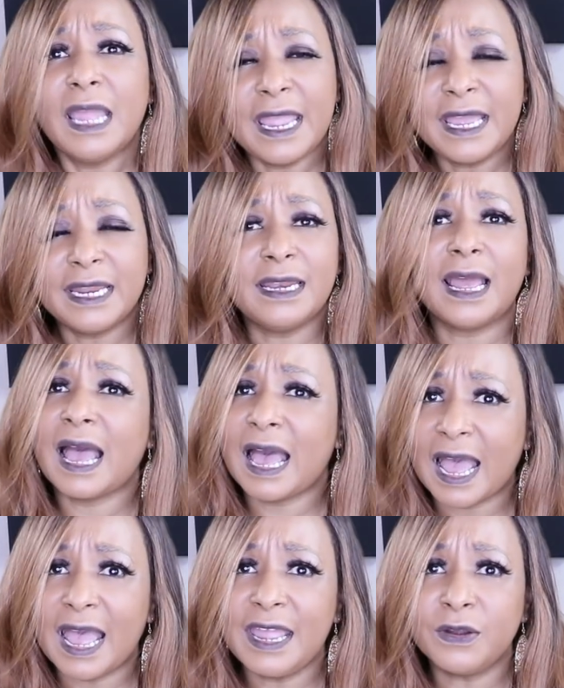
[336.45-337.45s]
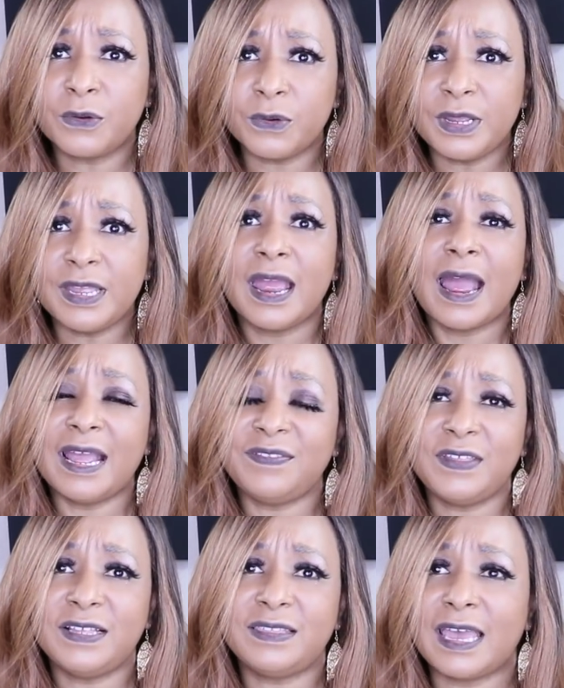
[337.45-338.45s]
And I agree. I
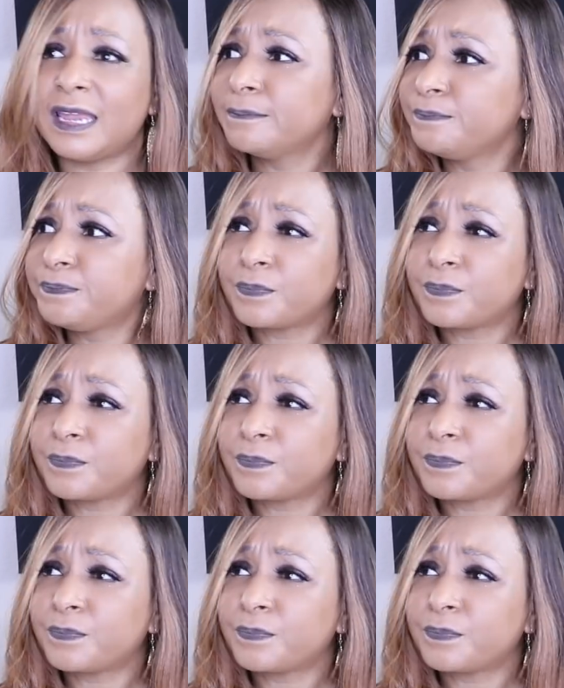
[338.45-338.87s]
think that